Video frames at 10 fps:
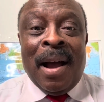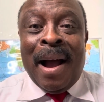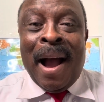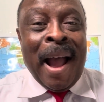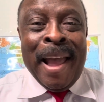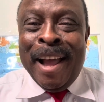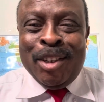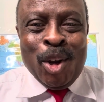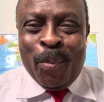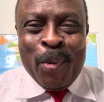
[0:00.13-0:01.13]
I heard
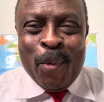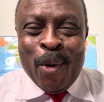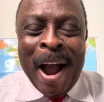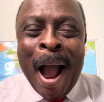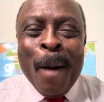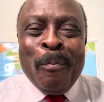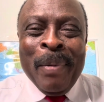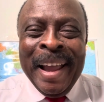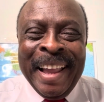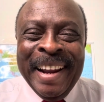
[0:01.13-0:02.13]
some people are
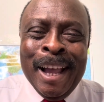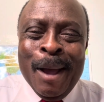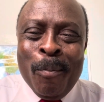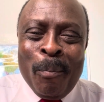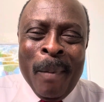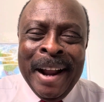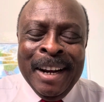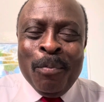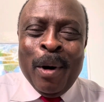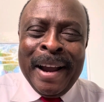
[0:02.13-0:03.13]
begging
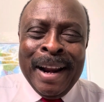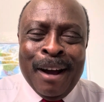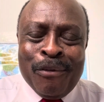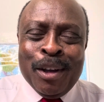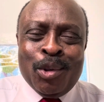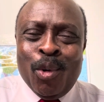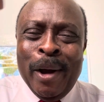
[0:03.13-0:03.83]
Mali, Burkina Faso,